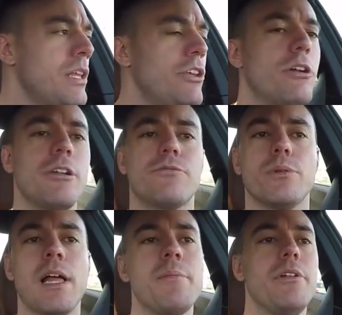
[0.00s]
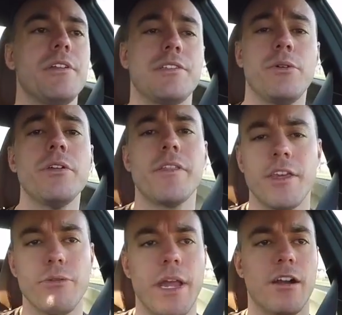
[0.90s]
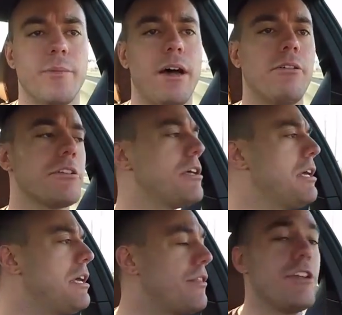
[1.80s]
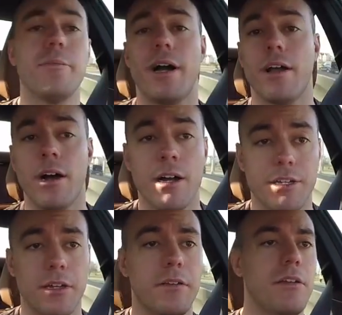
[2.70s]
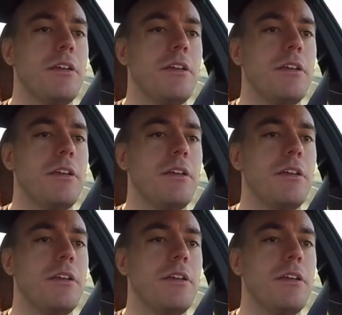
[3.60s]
You know, and if reliability is the only thing you care about, then you buy a Honda.